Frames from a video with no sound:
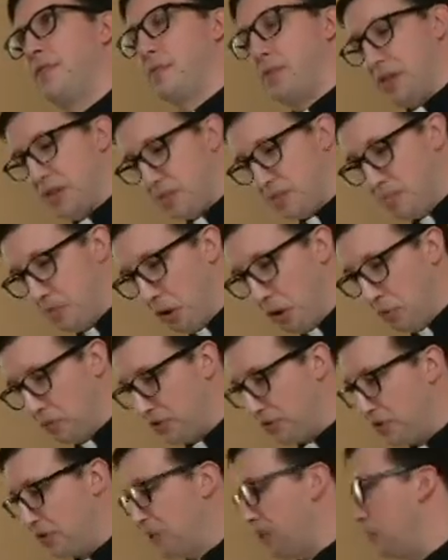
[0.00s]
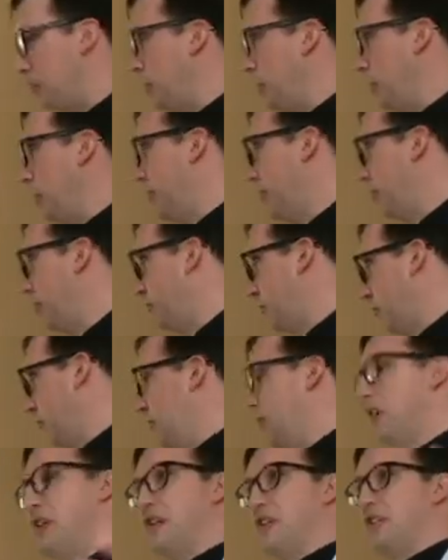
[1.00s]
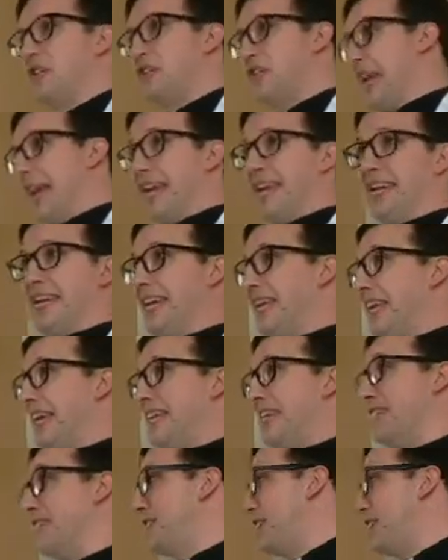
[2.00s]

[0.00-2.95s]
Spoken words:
with Moses and the people of Israel standing and